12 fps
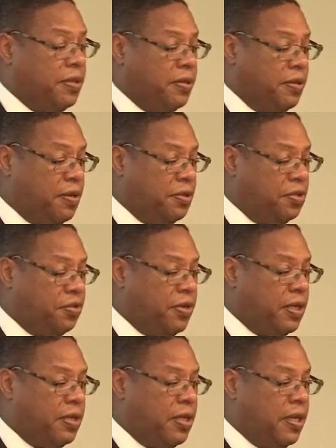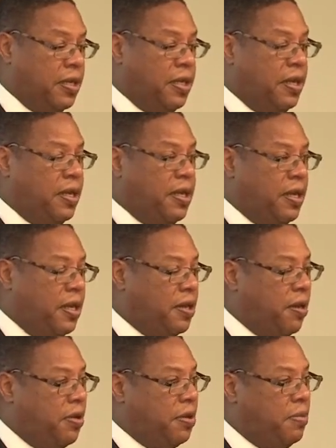You're constructing an
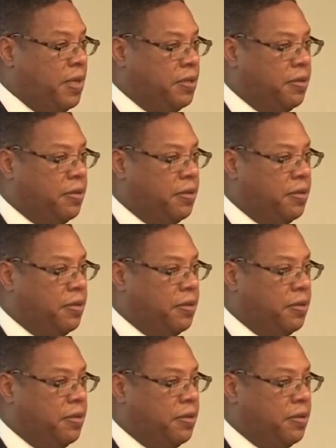argument.